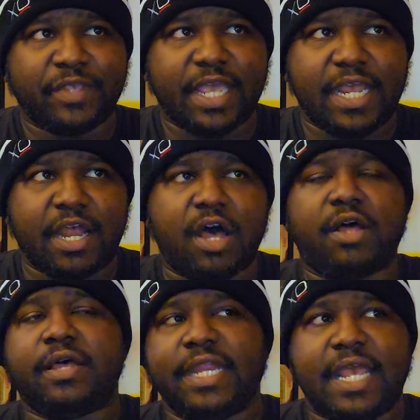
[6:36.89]
in
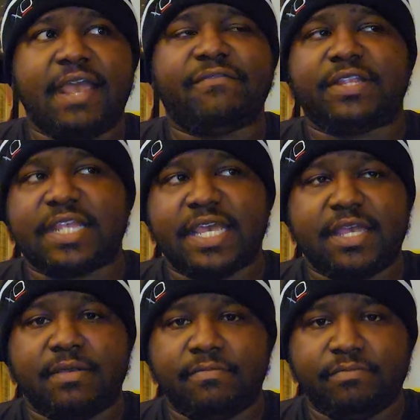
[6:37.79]

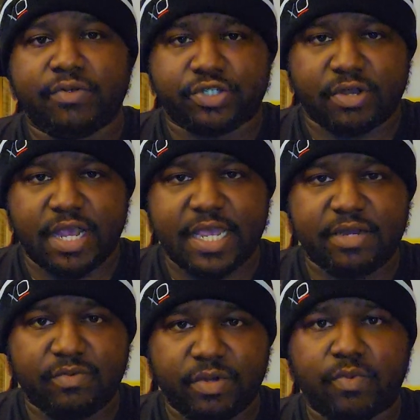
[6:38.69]
everything
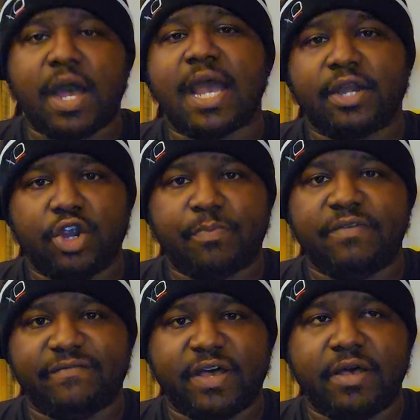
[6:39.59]
portrayed with Wyatt Earp
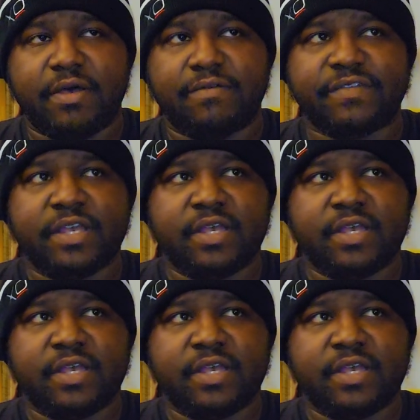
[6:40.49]
involved,